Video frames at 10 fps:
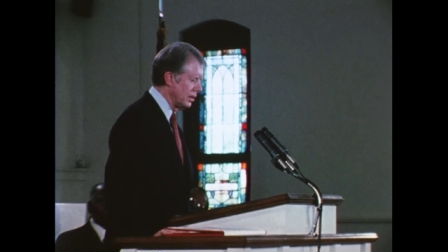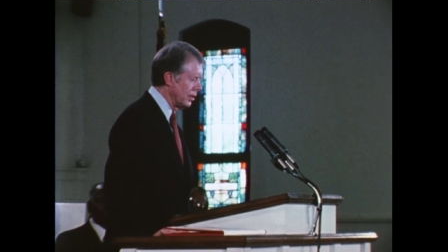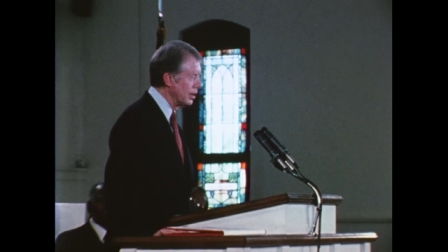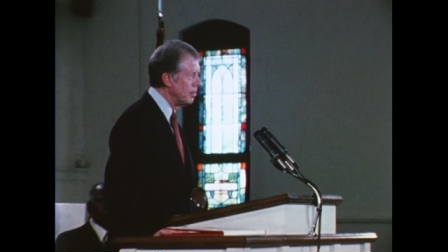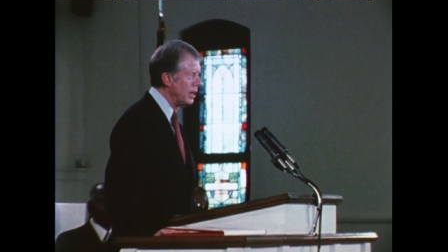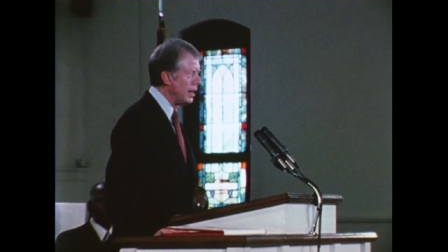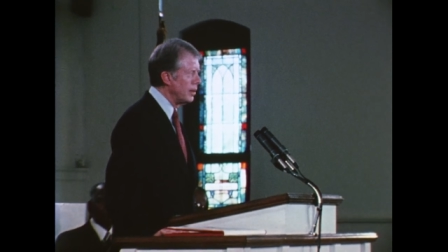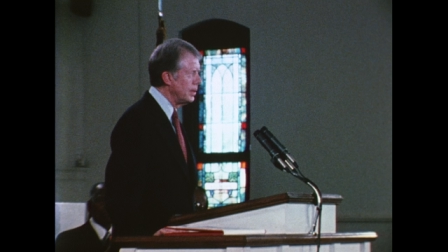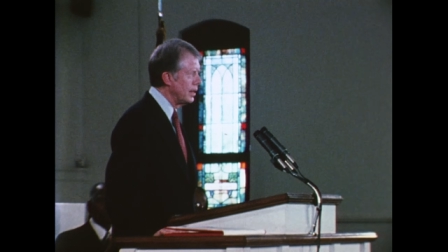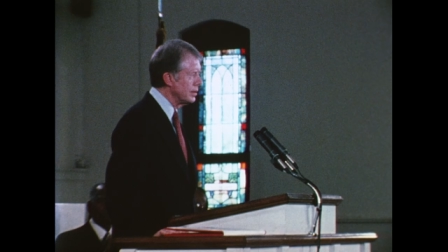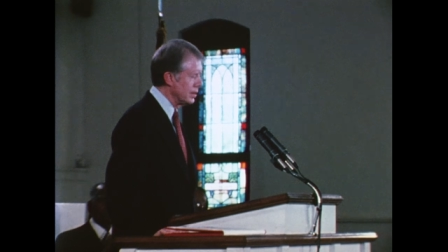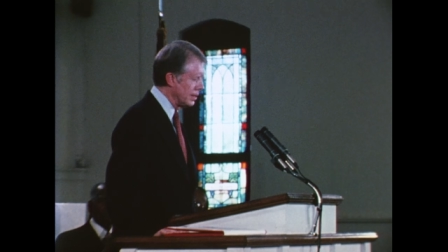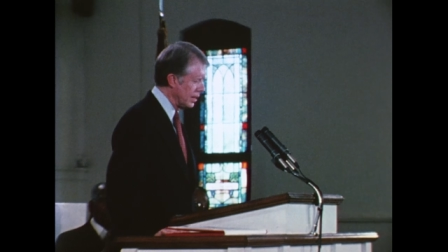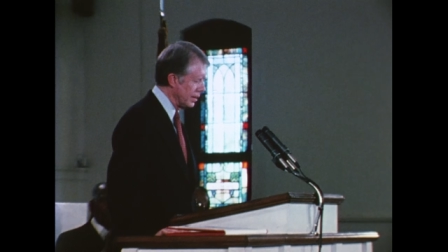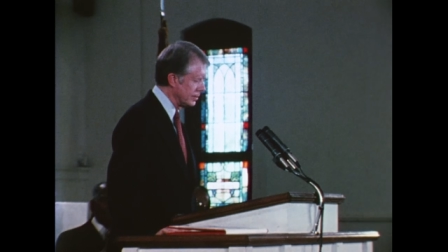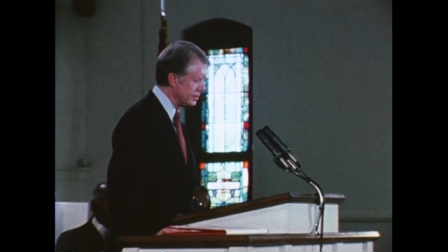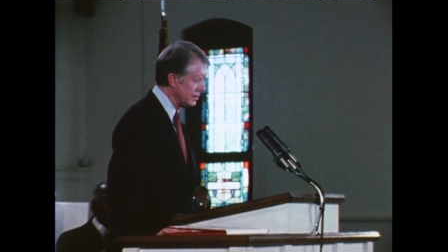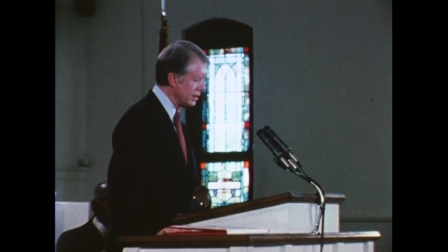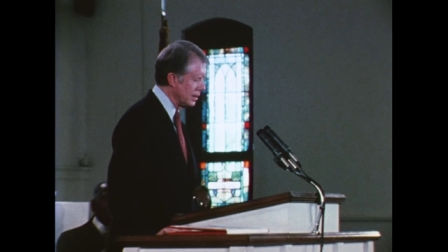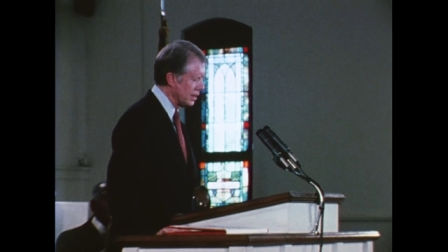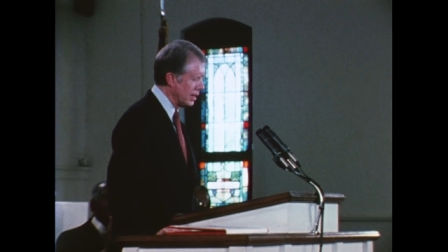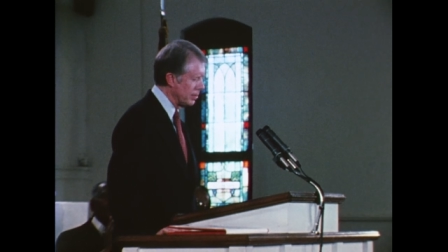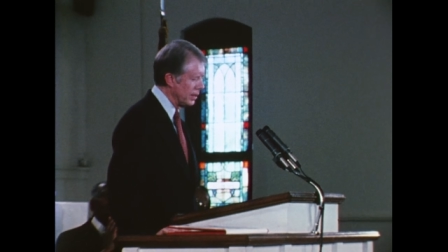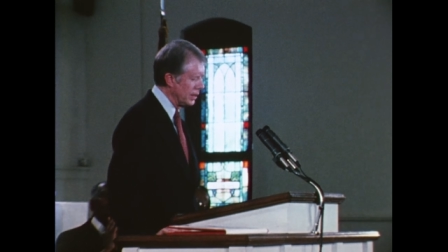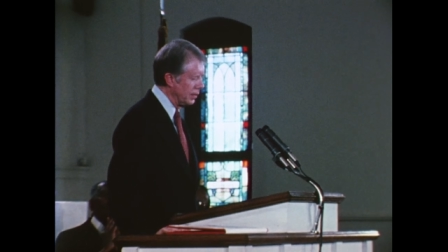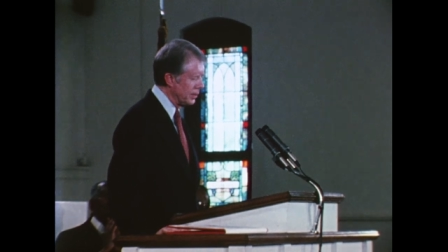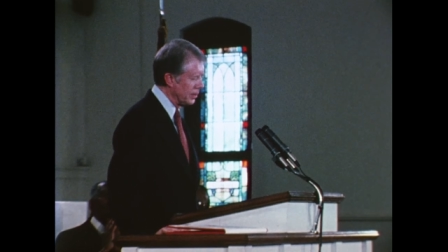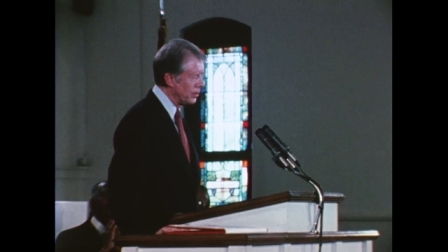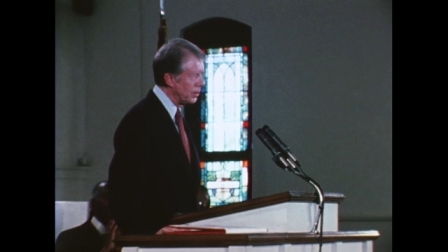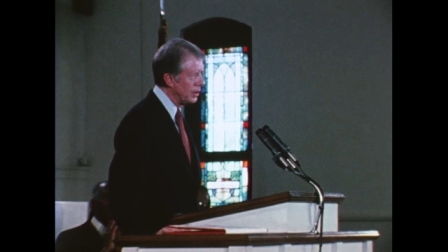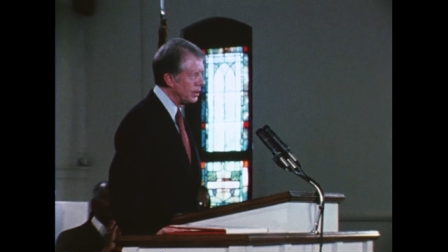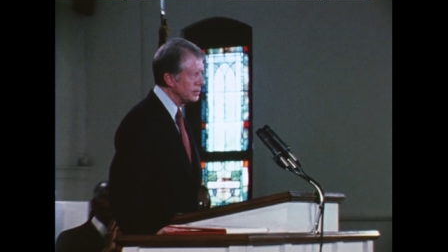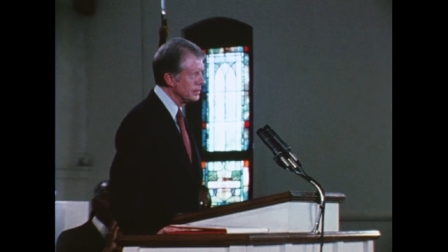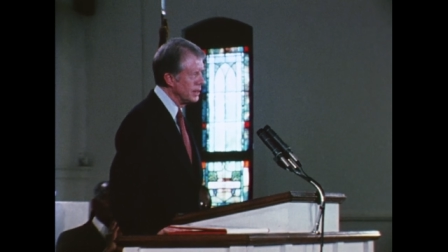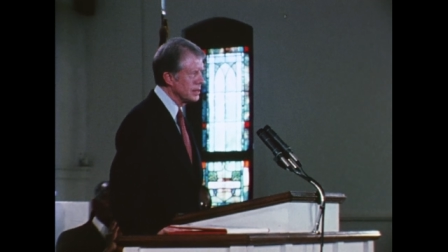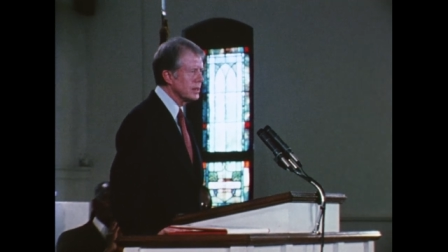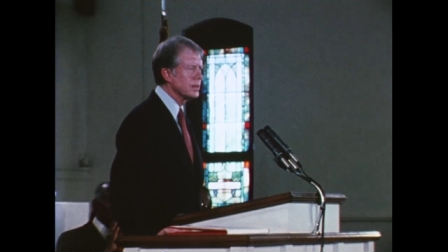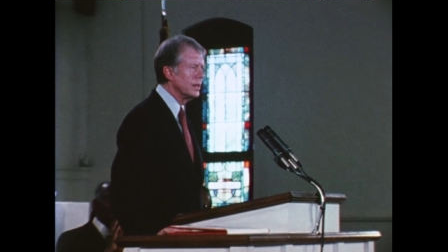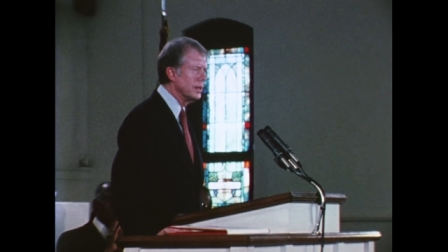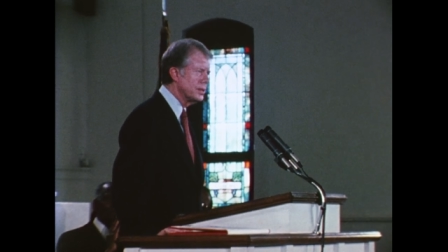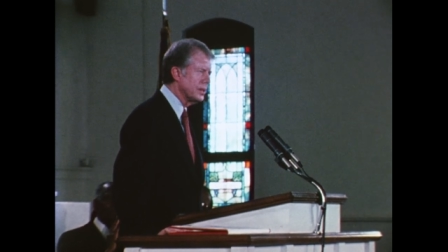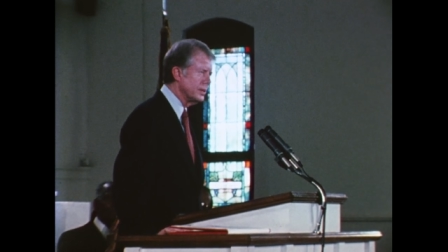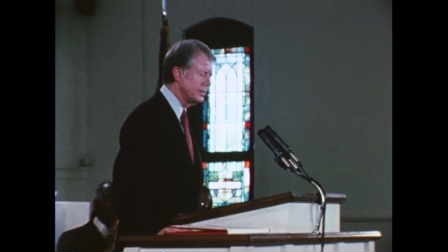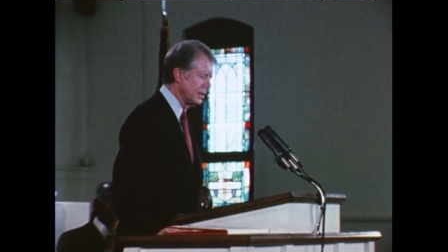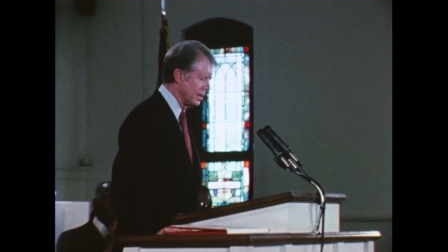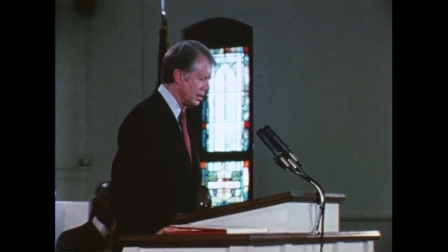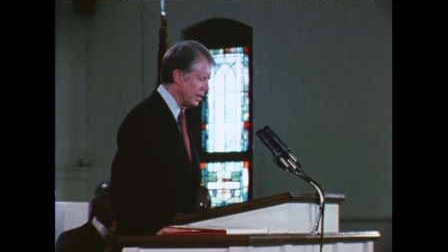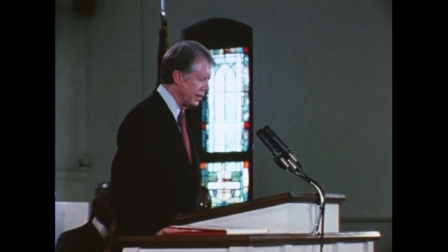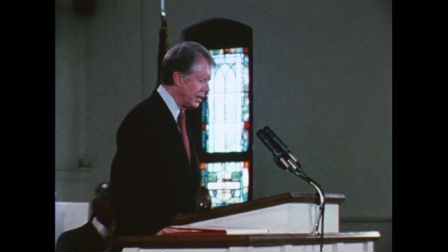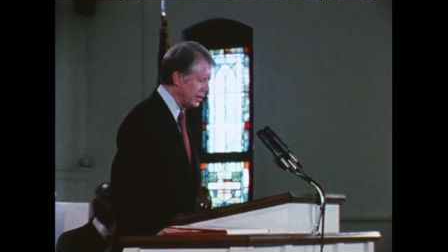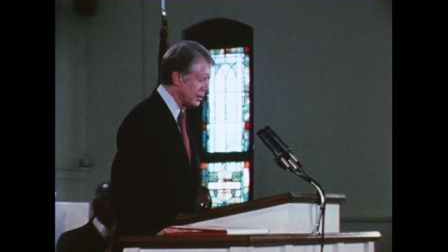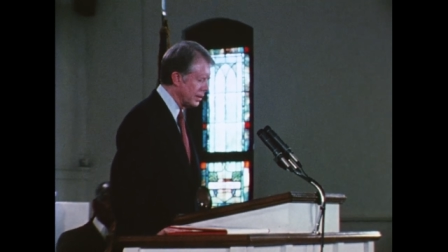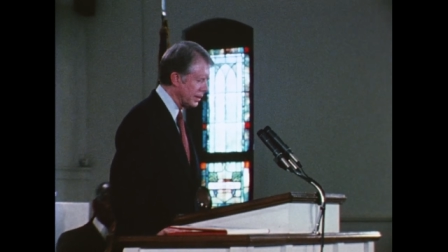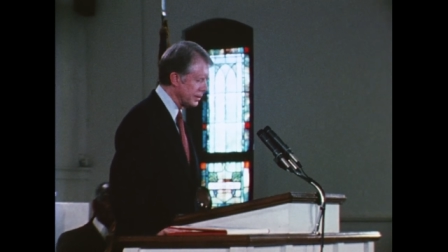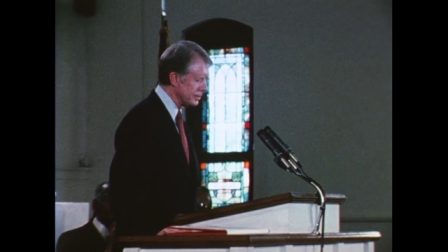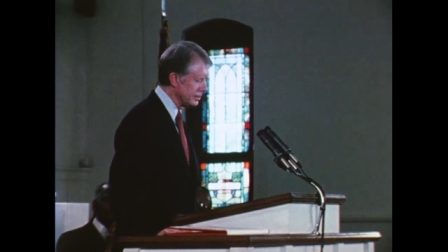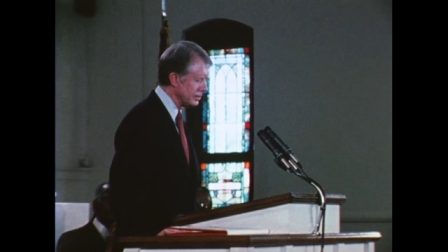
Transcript: Only madmen today can believe that war is a solution of anything.